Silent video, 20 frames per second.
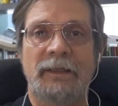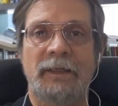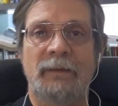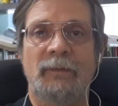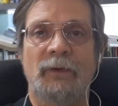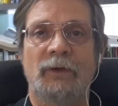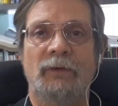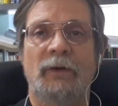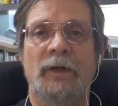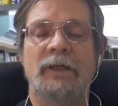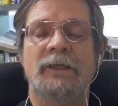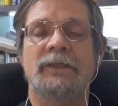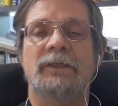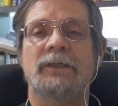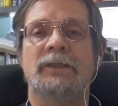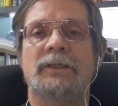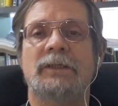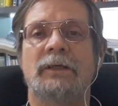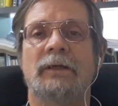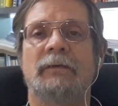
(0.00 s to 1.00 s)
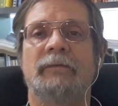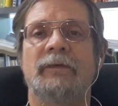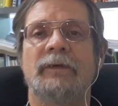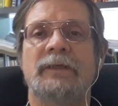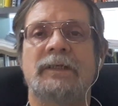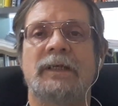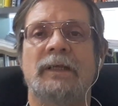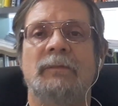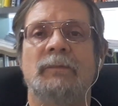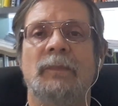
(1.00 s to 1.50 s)
Immigration
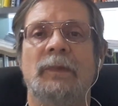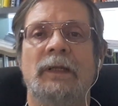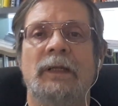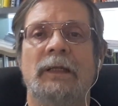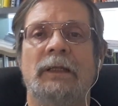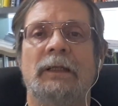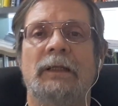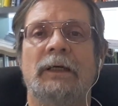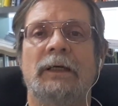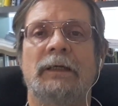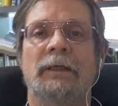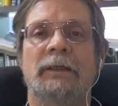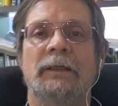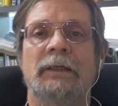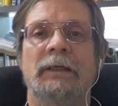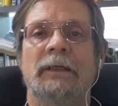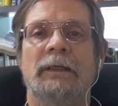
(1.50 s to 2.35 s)
Service in Manila,